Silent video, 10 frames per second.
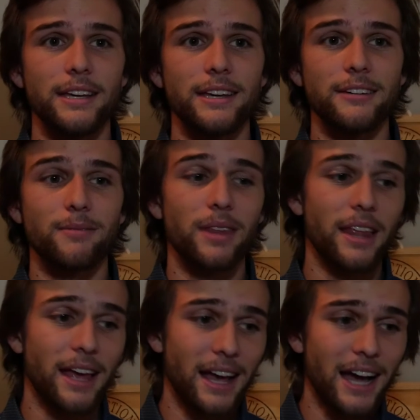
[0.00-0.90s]
And
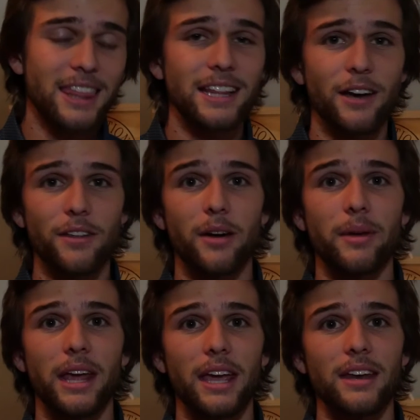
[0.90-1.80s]
I think that would
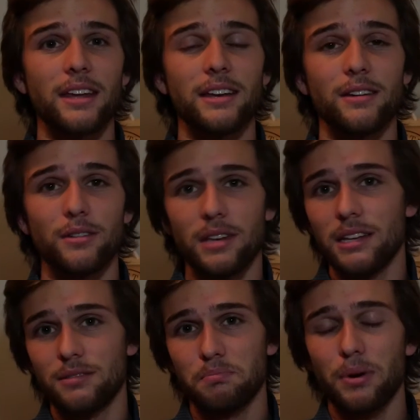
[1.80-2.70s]
come in handy. You know,
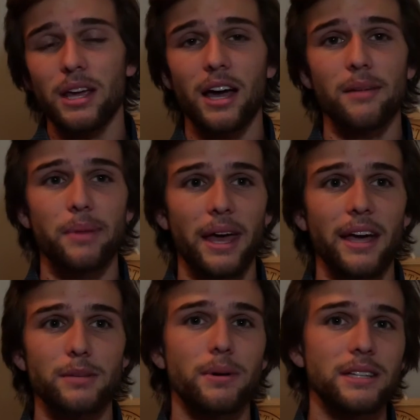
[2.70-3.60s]
it's pretty
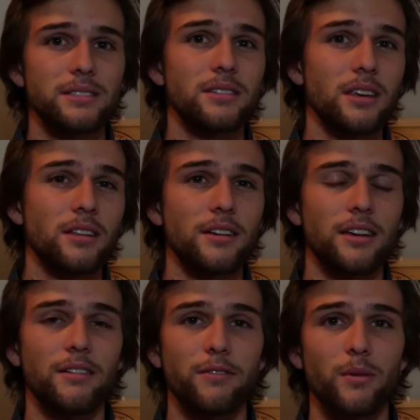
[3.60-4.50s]
compact, pretty sleek
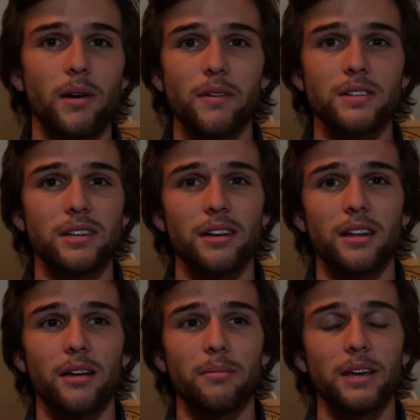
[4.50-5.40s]
looking for wherever you set
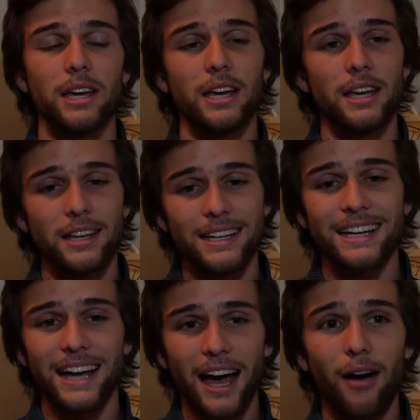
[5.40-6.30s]
it up.
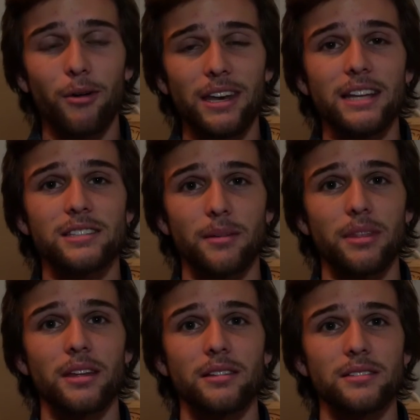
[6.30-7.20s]
I would need
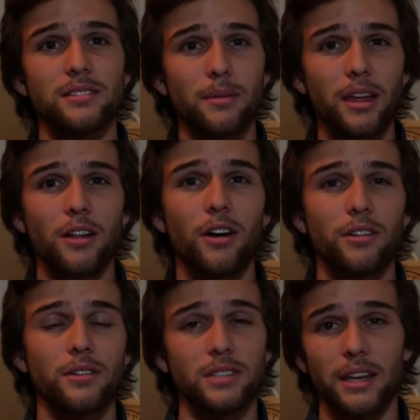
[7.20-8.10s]
something something along
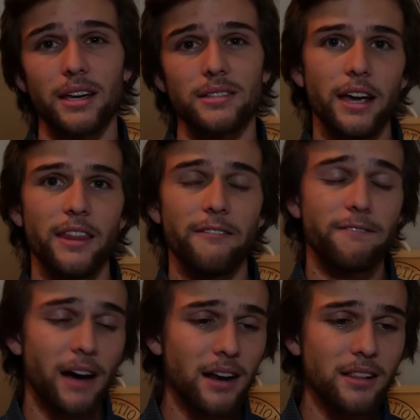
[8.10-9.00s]
those lines. And then
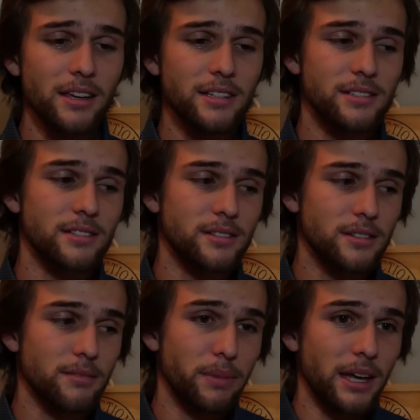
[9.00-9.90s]
finally, since
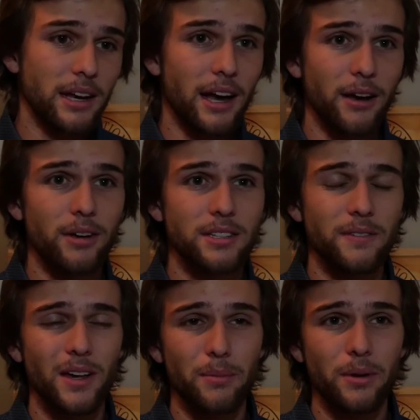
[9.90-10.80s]
being an iOS
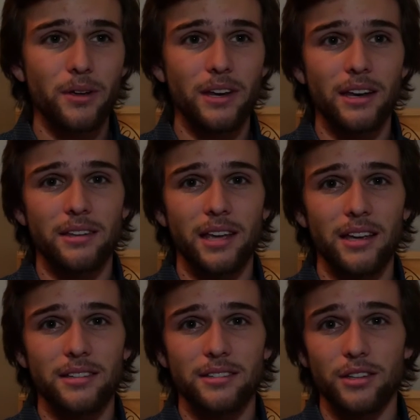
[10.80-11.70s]
developer, you need to
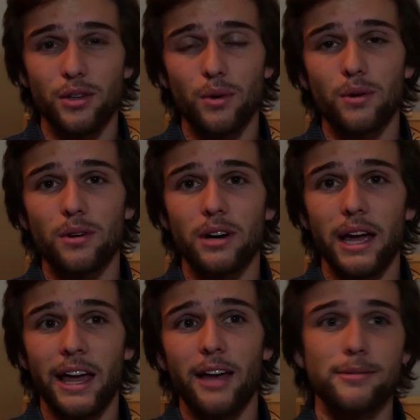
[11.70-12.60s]
test your
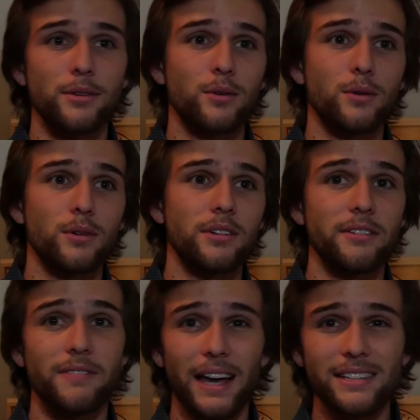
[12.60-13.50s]
apps on
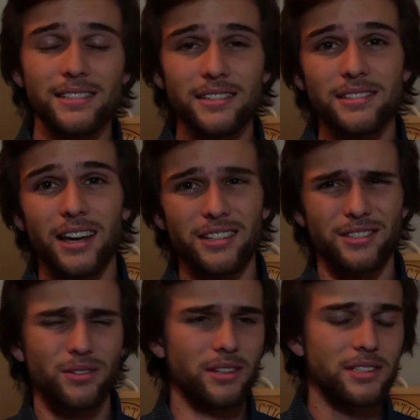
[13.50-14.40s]
devices, not
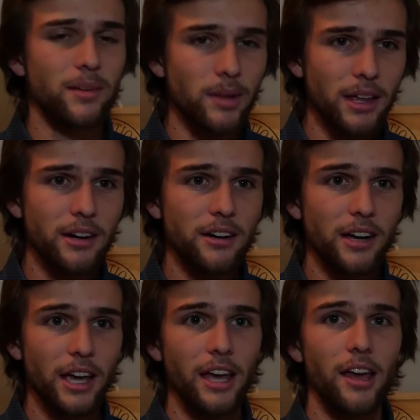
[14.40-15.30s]
just on the simulator.
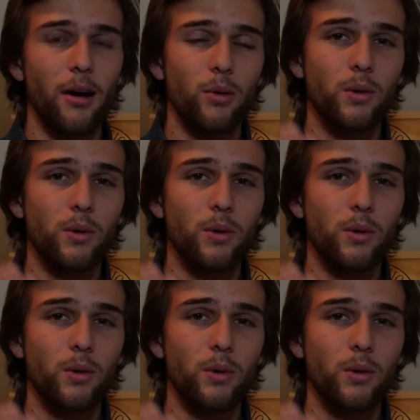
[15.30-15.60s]
I would